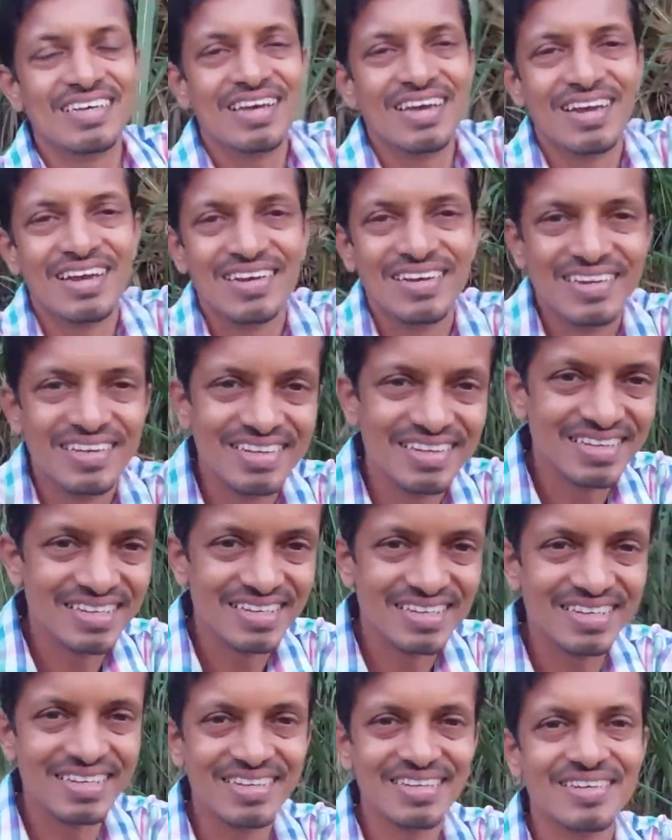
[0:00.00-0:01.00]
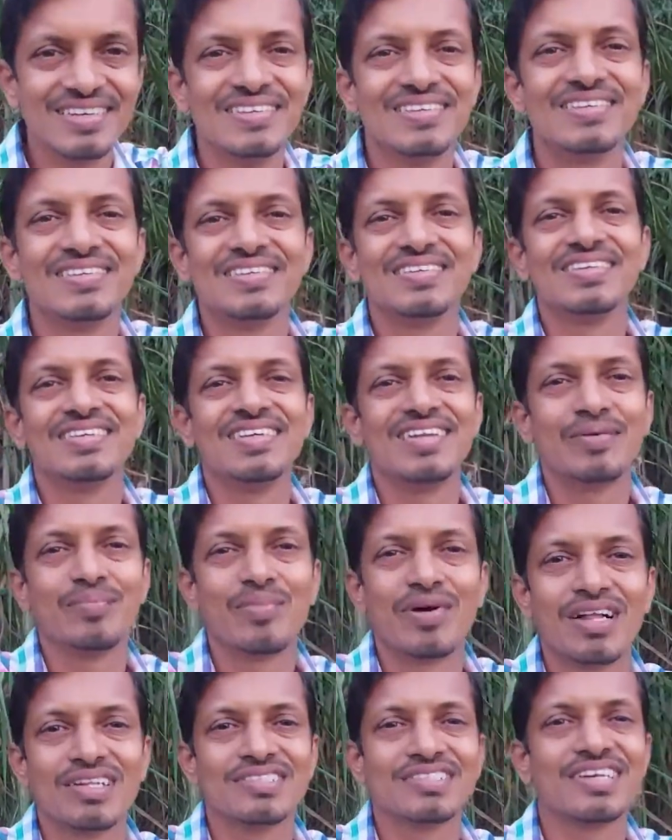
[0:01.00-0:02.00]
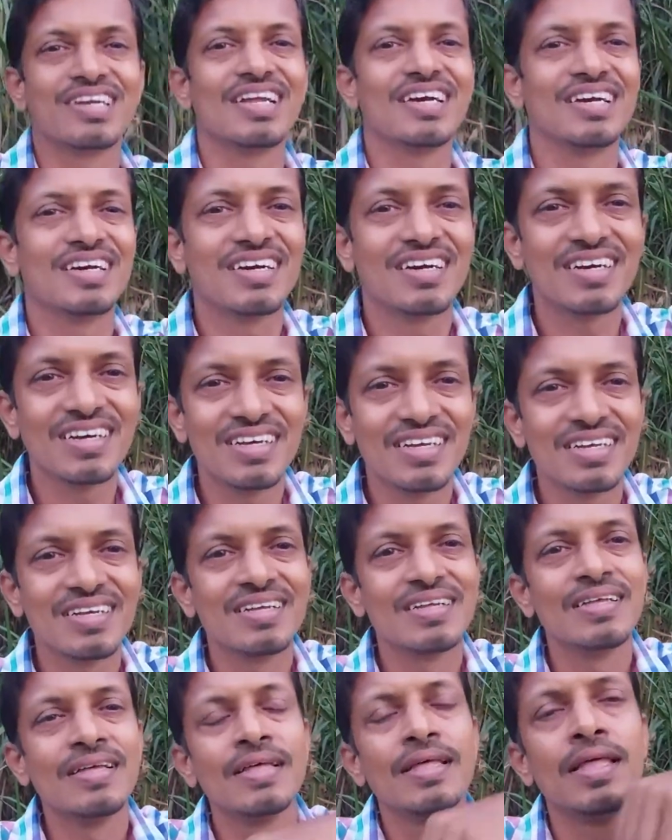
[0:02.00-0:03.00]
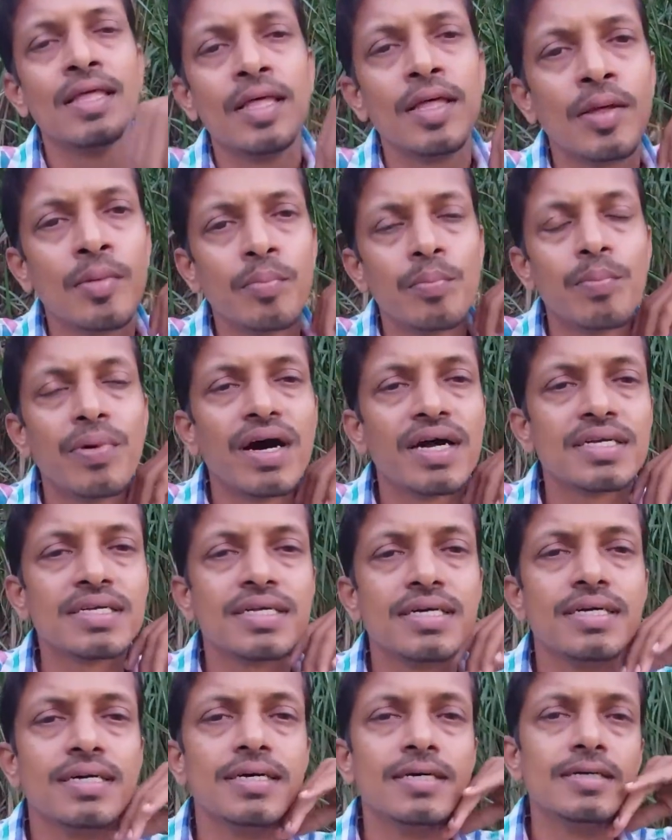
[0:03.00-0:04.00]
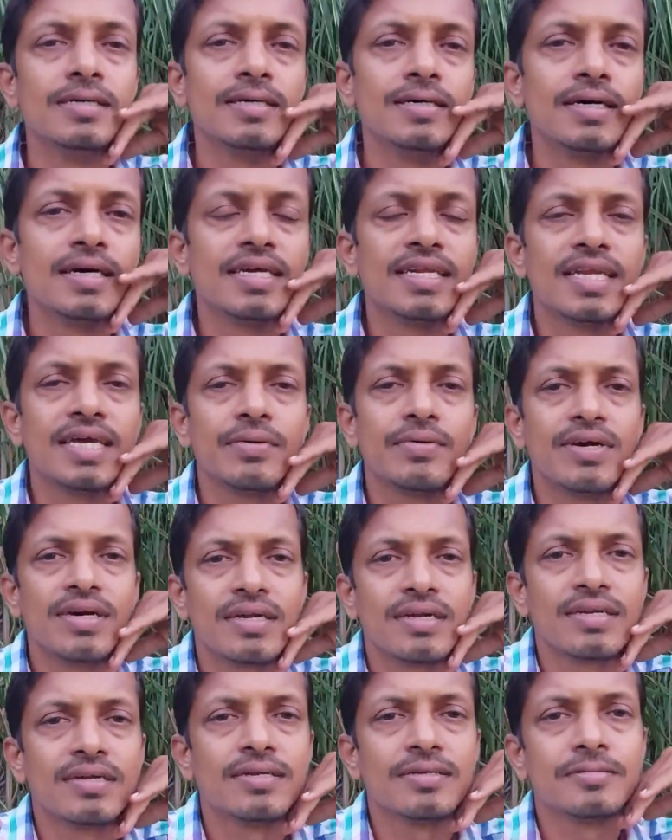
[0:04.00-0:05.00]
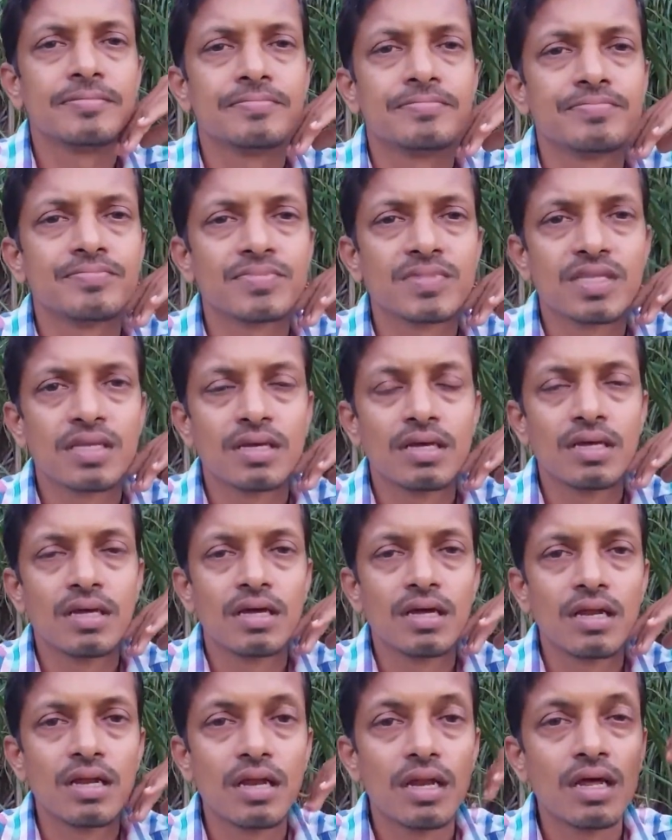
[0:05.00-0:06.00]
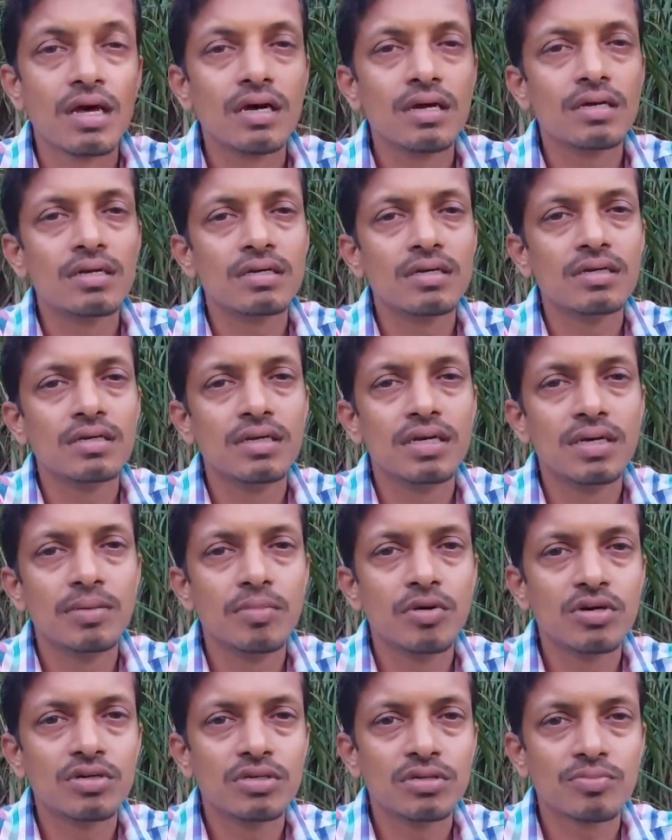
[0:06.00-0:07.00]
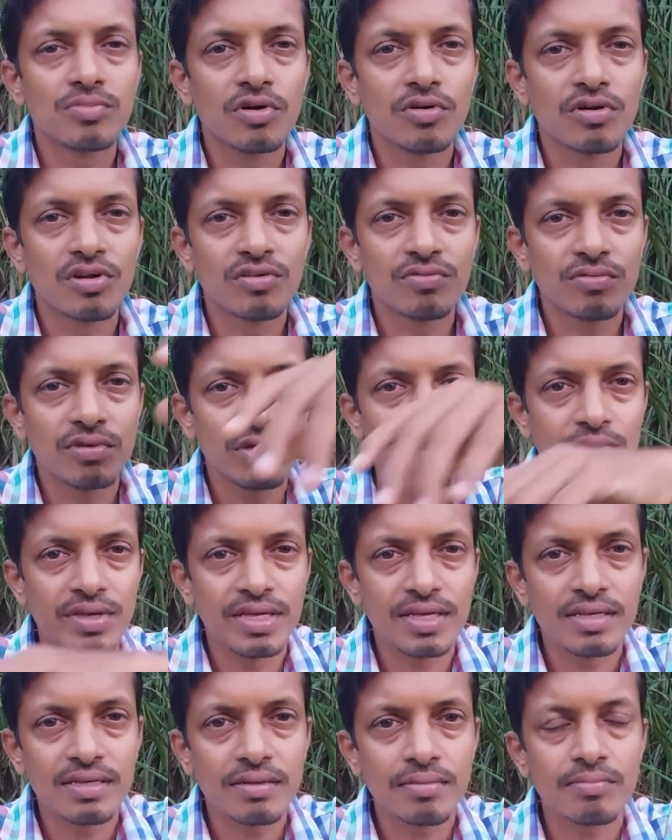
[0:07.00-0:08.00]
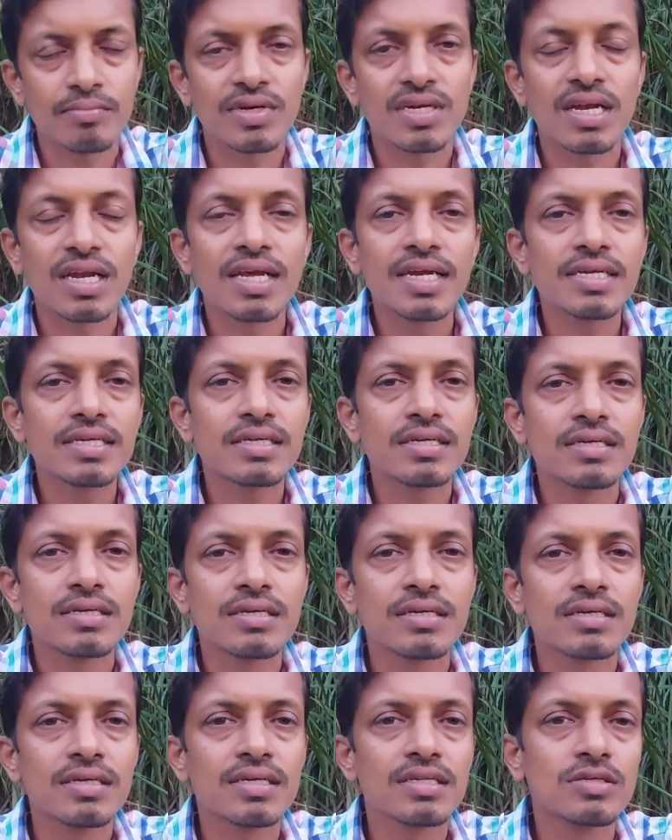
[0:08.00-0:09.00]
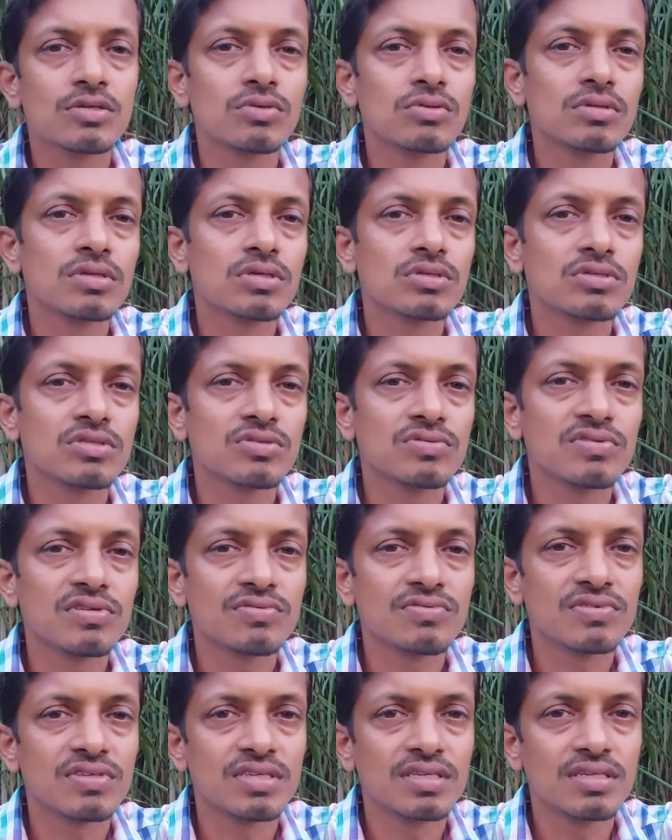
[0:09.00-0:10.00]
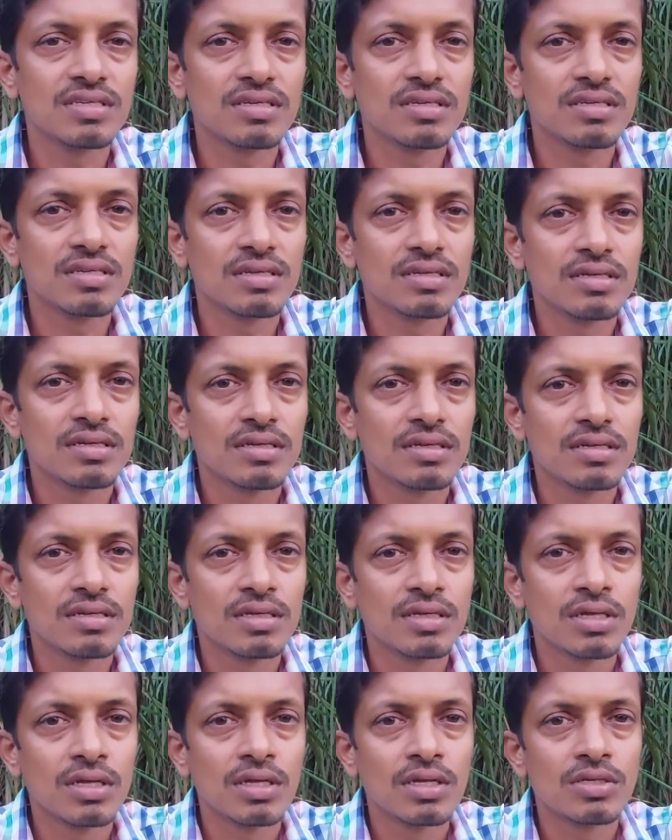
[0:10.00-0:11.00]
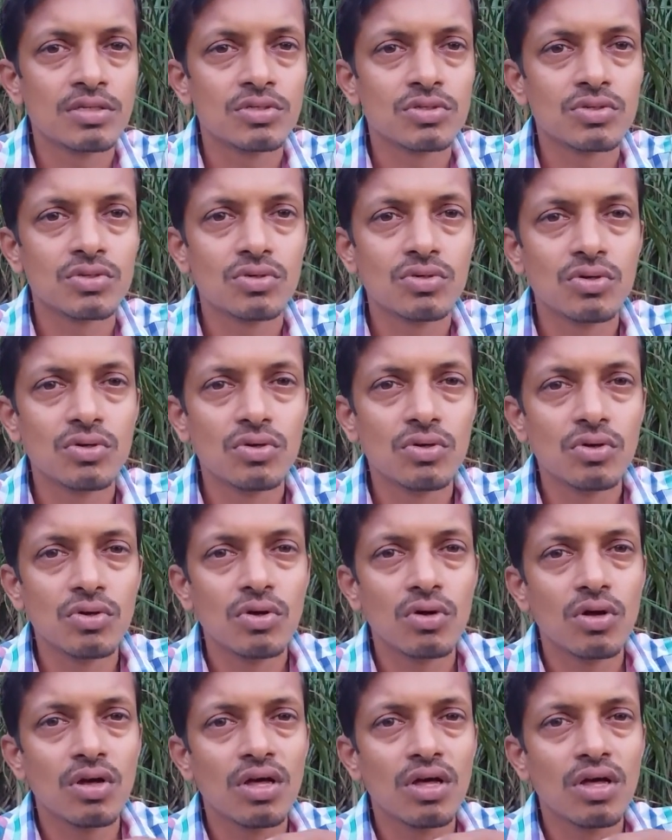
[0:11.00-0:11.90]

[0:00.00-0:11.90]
and Nepal, Sri Lanka. But I never learned about the power of giving. But later in 2015, so